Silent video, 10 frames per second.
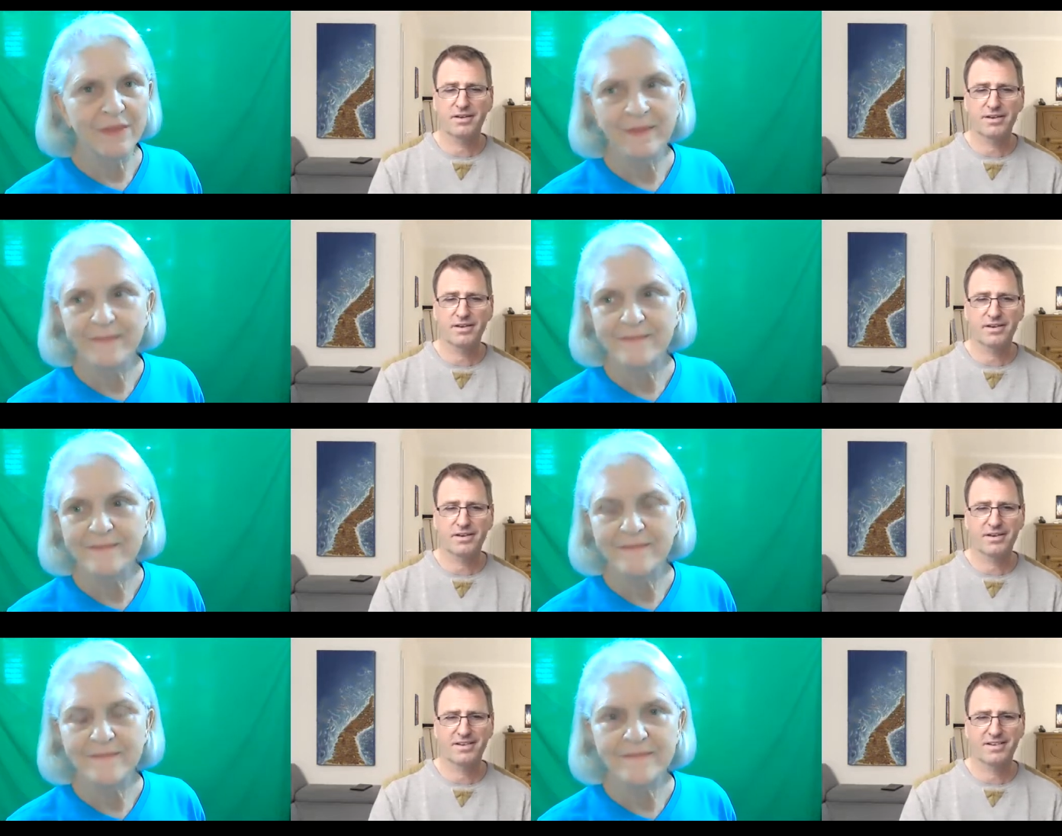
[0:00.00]

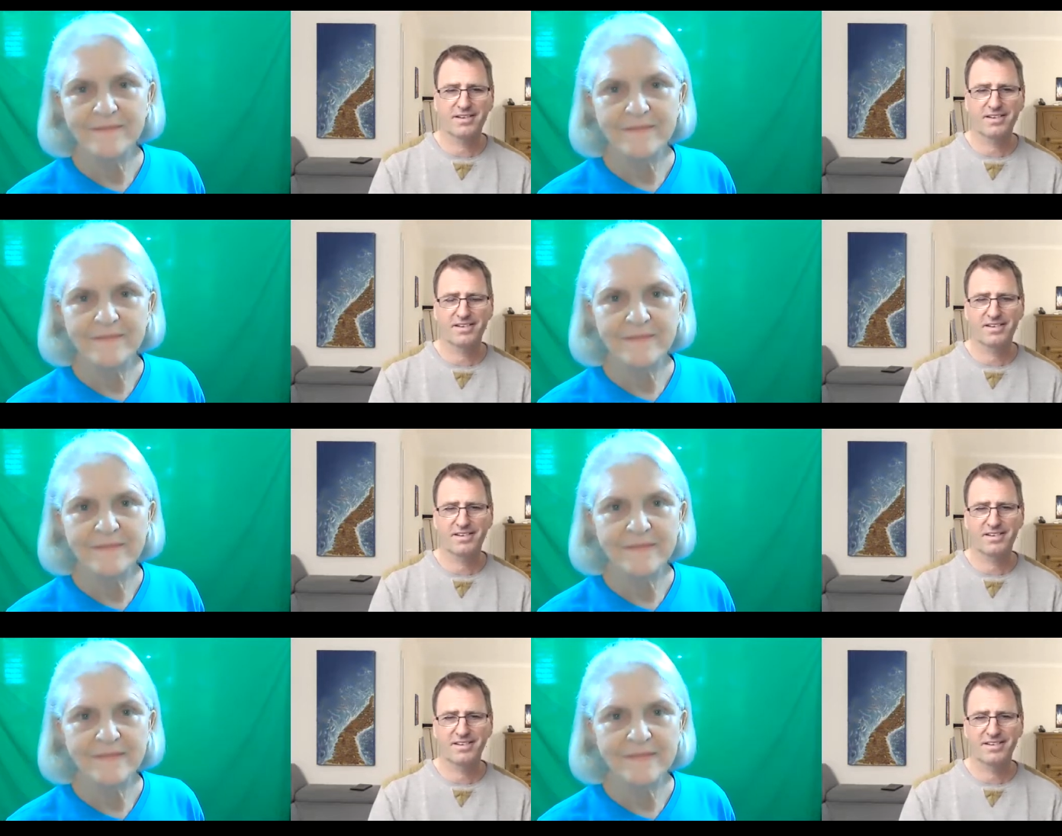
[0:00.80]

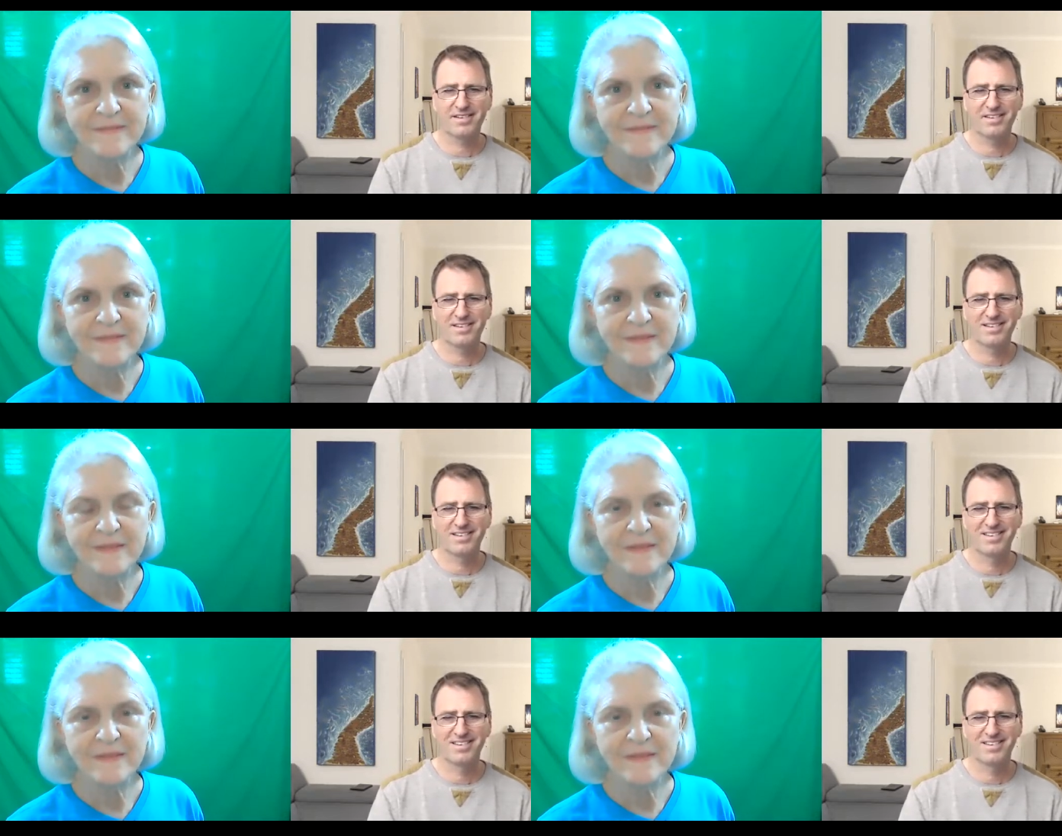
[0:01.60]
No one is speaking in this clip.